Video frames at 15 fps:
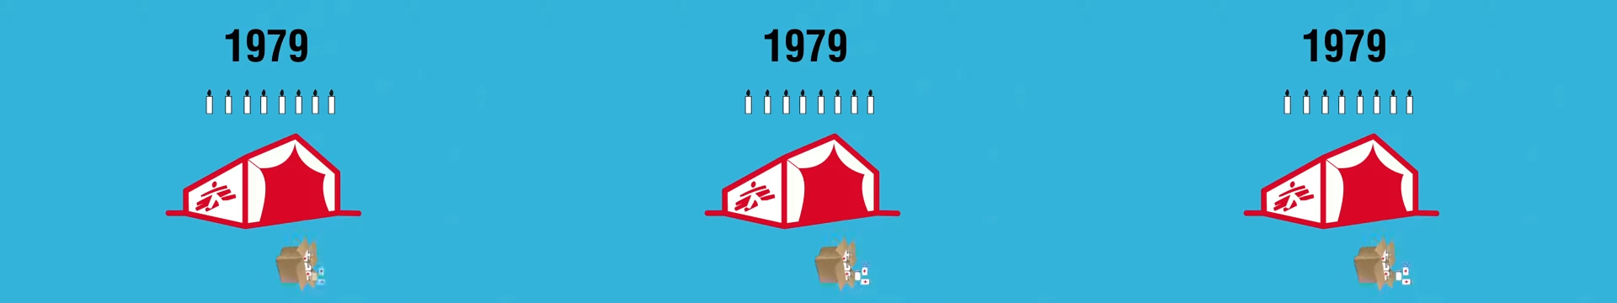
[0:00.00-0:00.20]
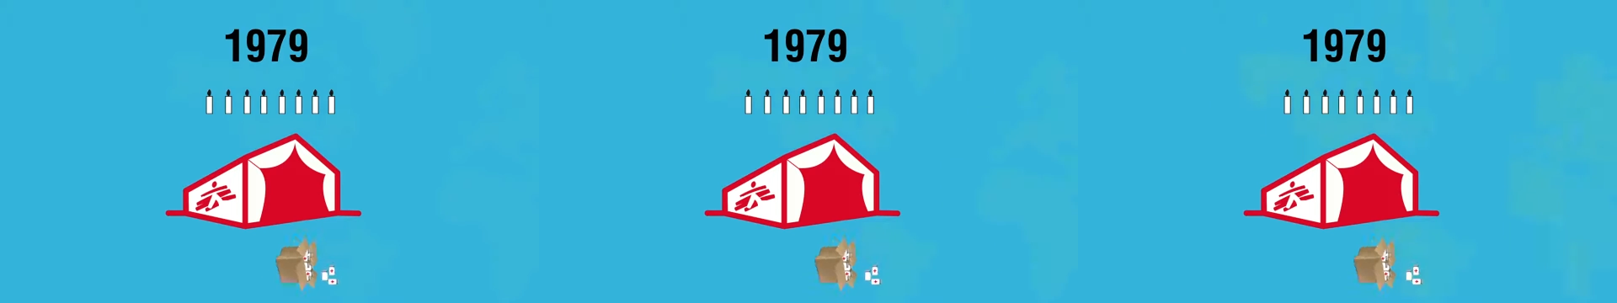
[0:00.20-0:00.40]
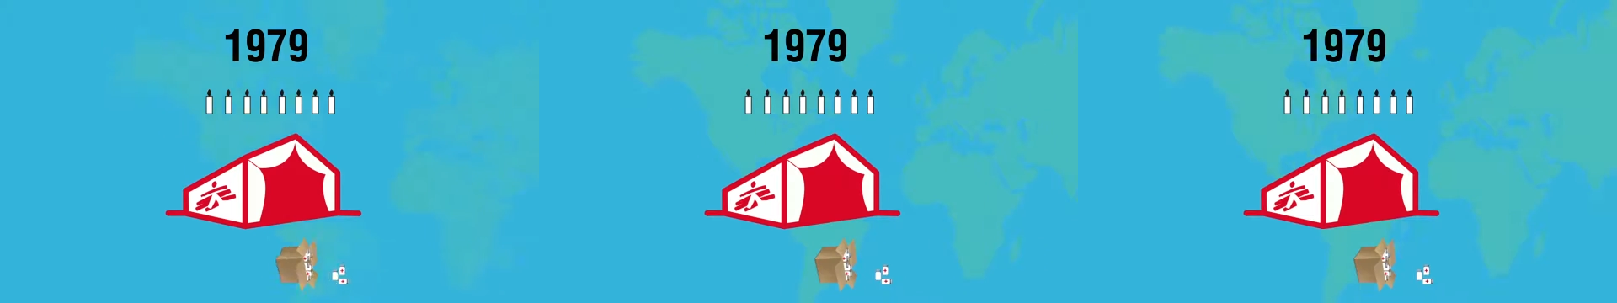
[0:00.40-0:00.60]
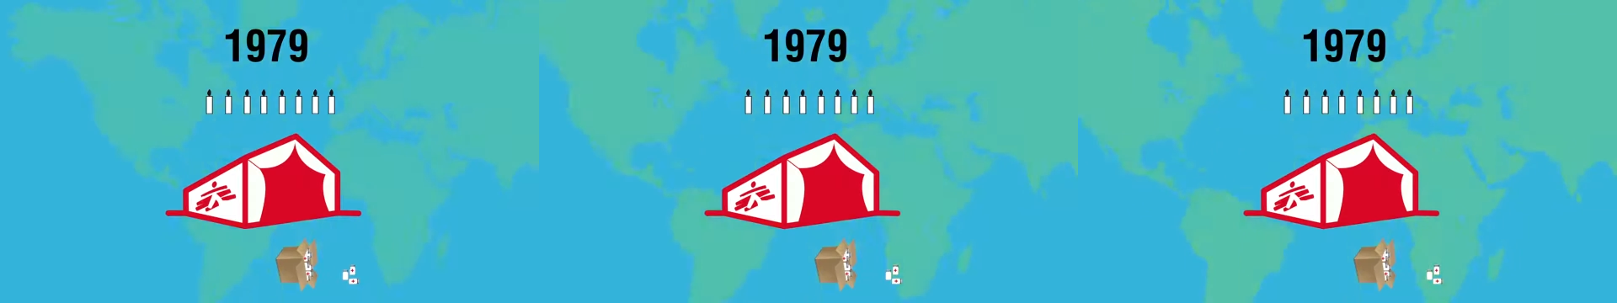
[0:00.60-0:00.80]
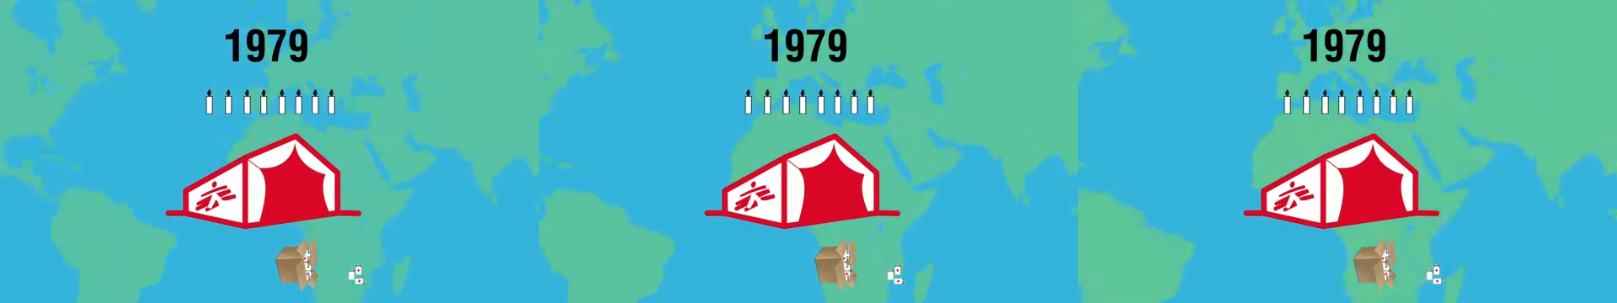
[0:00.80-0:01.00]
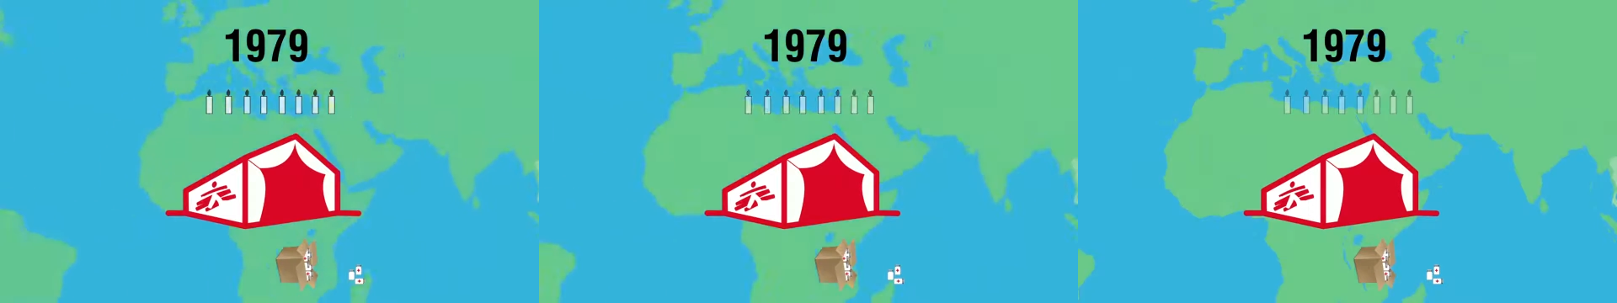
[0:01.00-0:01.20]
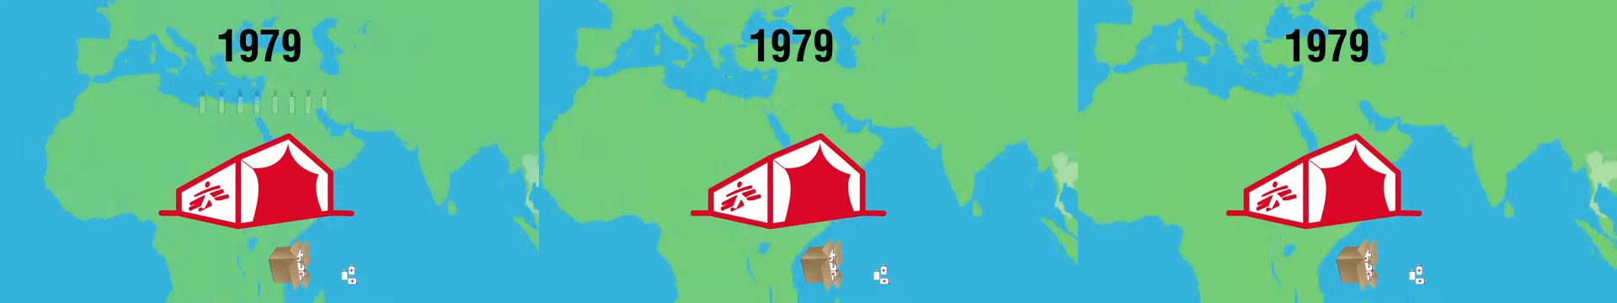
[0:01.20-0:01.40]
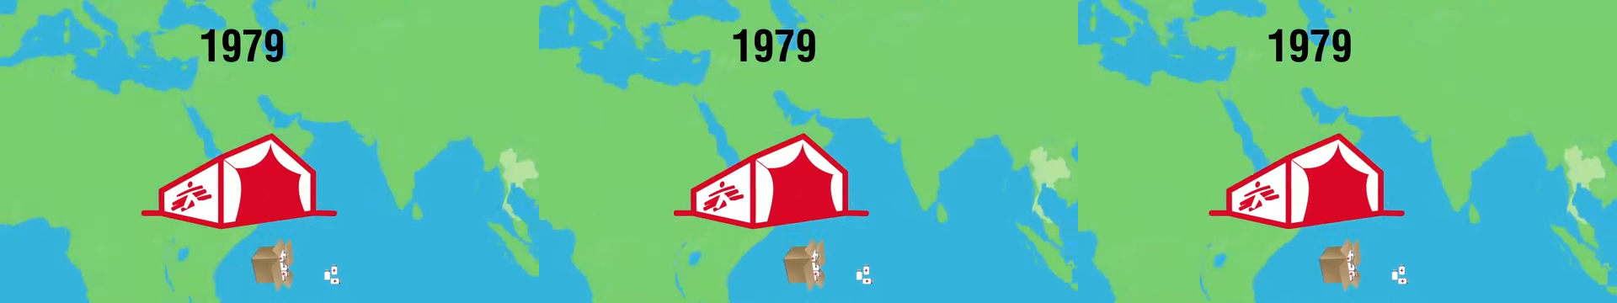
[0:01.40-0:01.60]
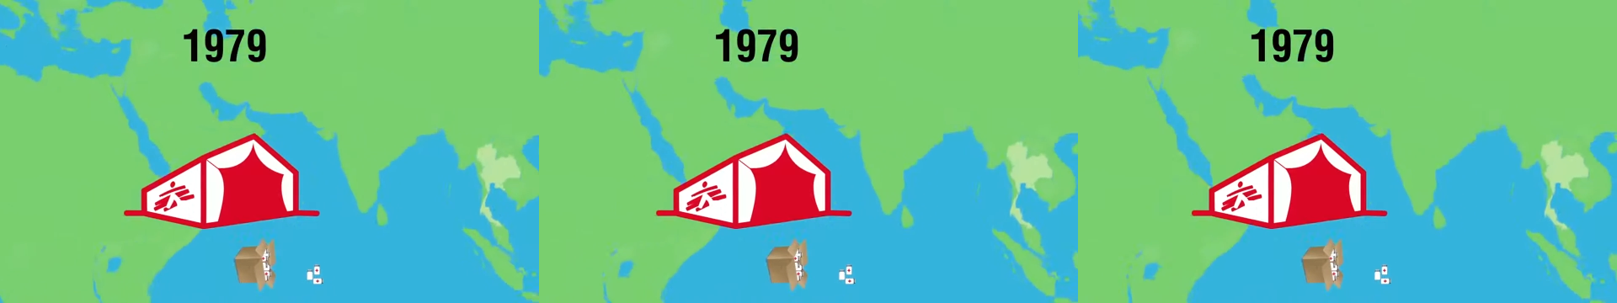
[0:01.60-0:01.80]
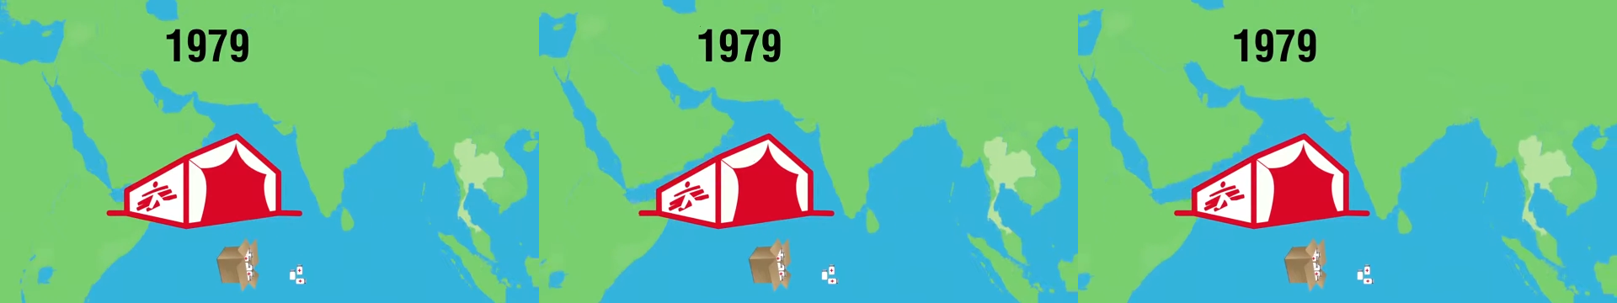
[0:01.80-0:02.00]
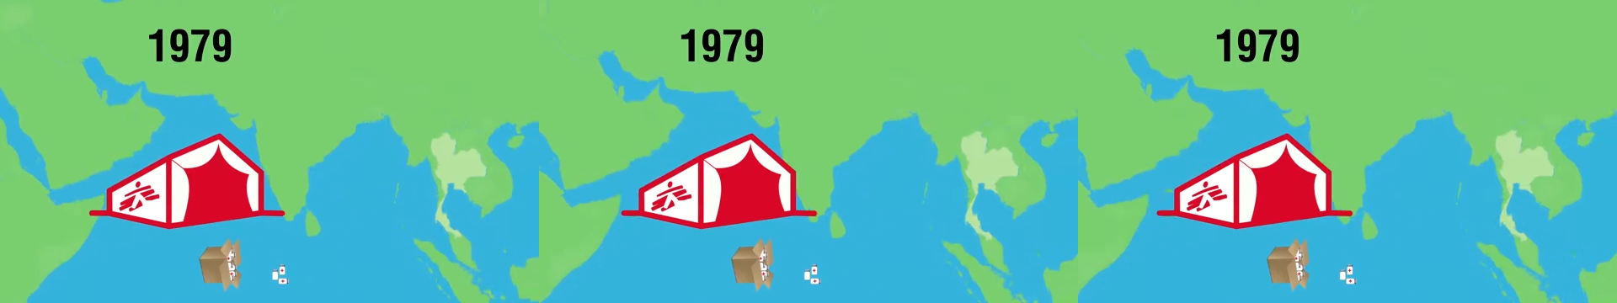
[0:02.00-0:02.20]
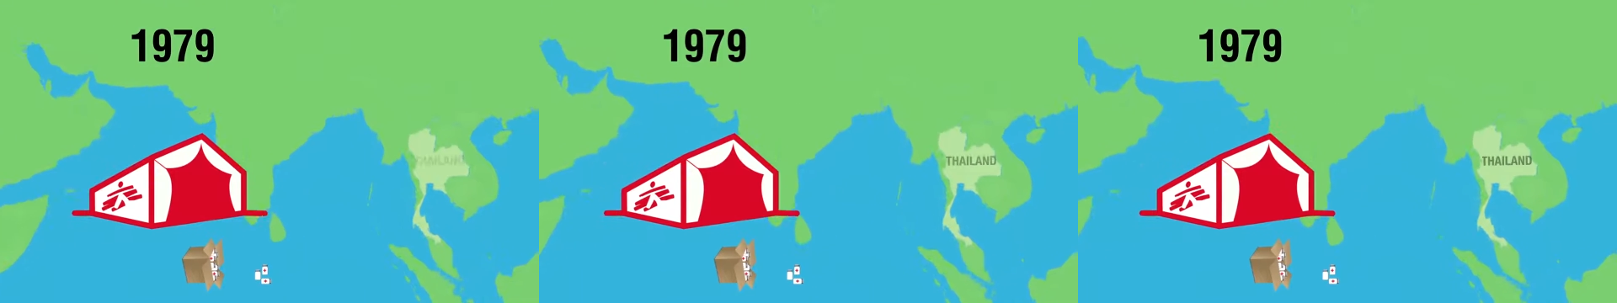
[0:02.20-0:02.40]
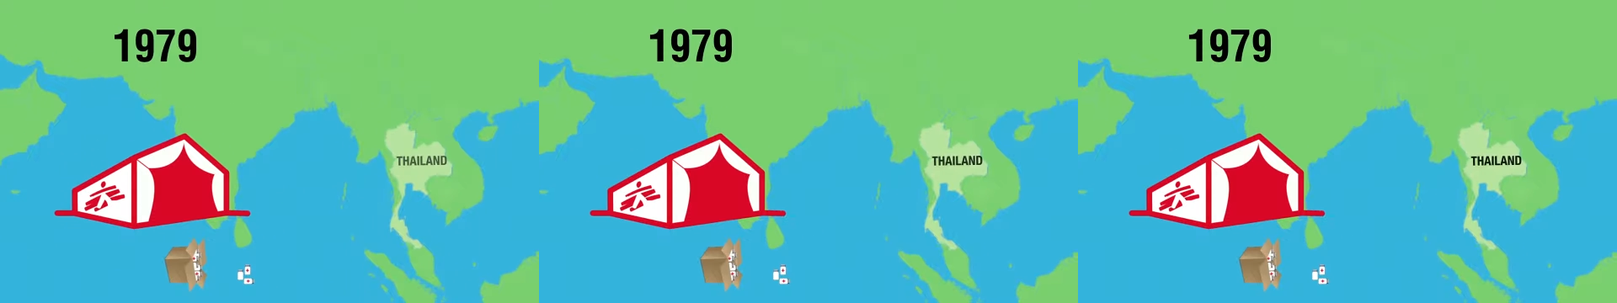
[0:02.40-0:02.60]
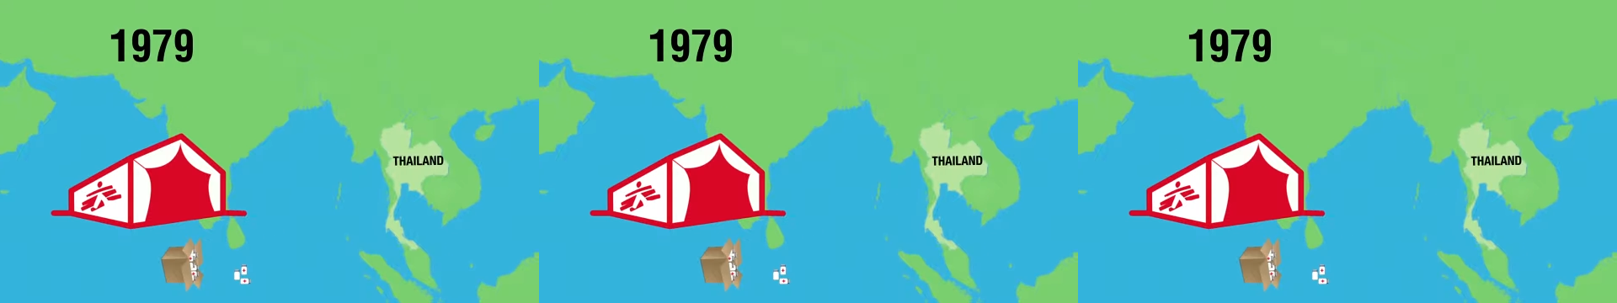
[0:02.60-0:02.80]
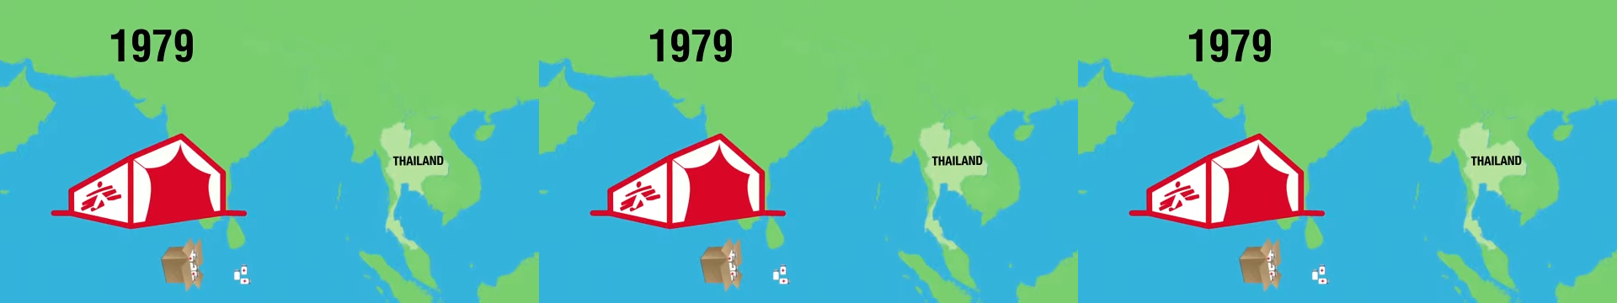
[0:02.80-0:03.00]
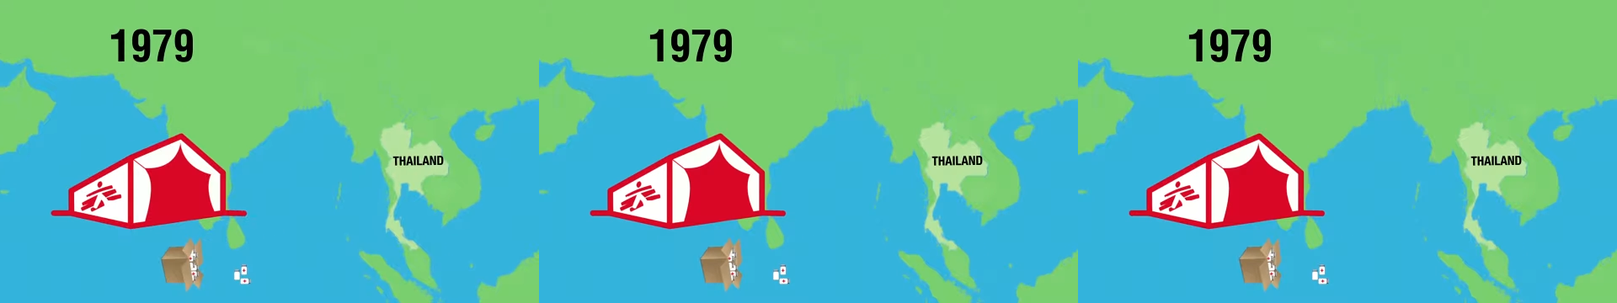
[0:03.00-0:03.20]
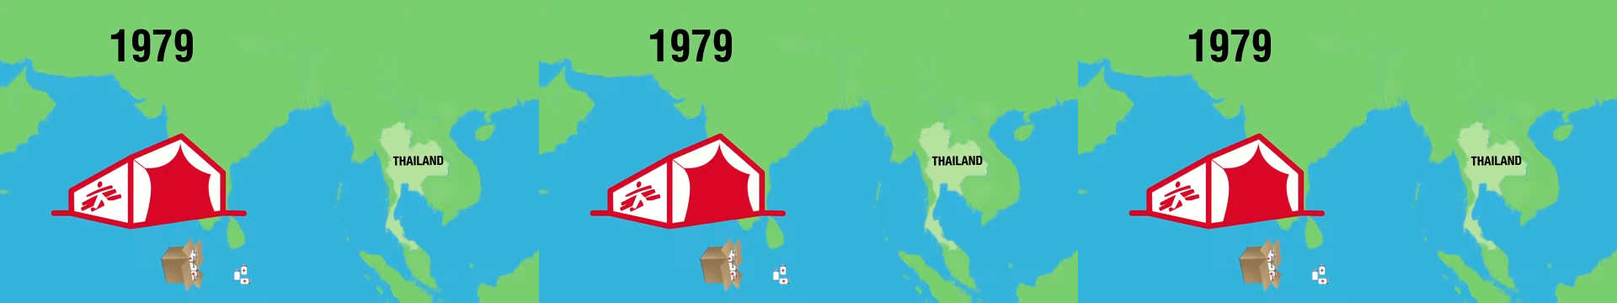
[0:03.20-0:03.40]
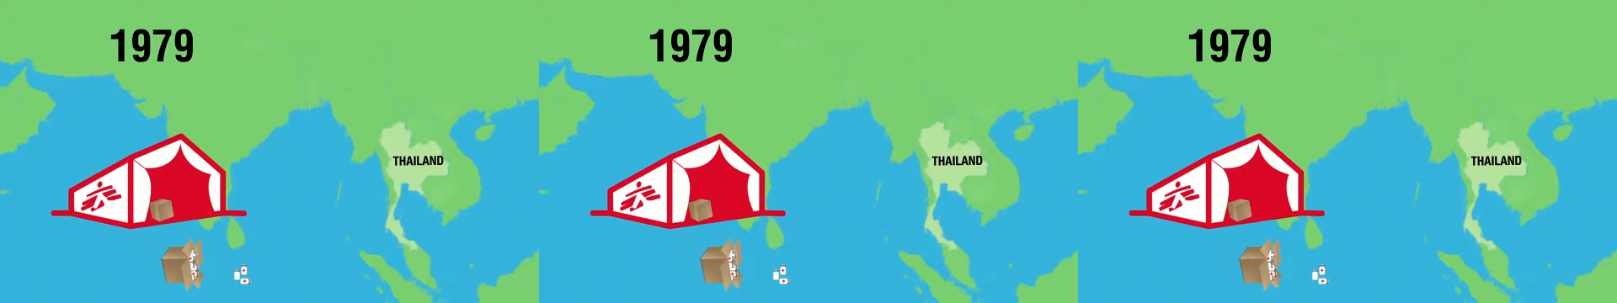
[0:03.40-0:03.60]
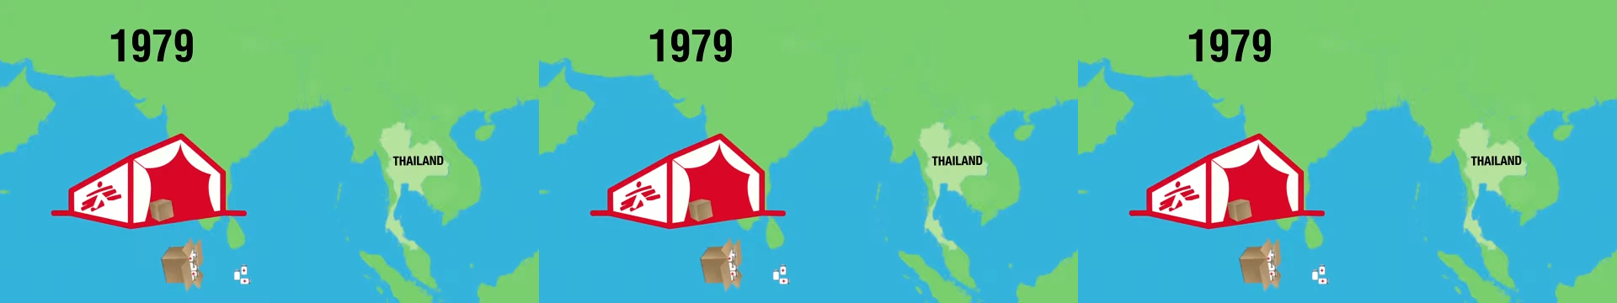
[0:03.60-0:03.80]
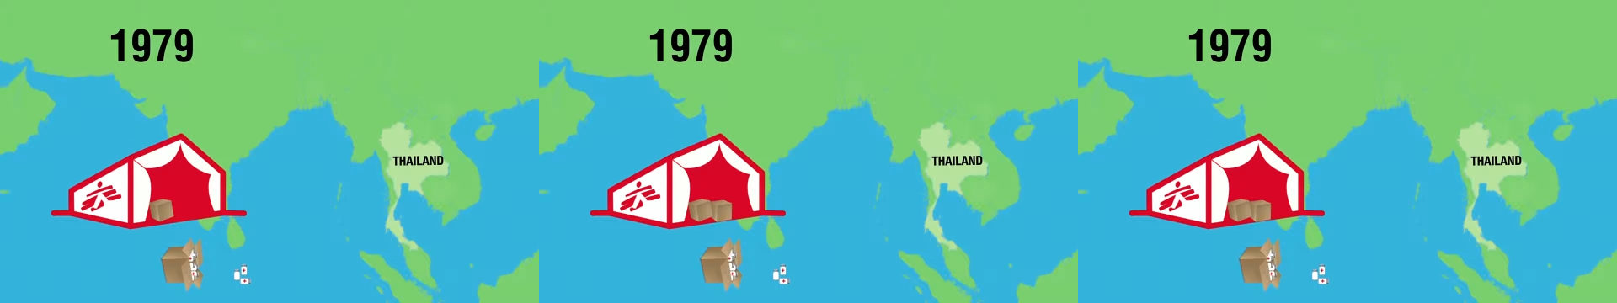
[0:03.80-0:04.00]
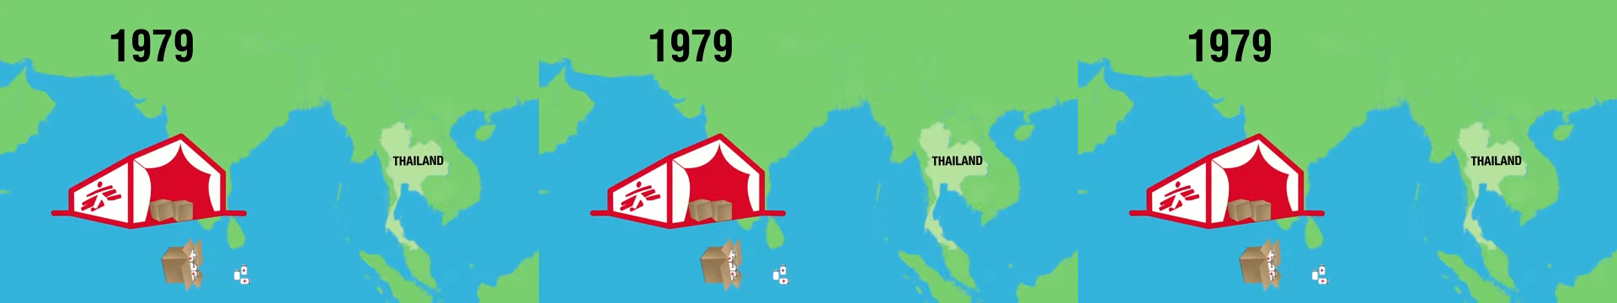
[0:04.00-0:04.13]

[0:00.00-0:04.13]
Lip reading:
[unreadable: no face in view]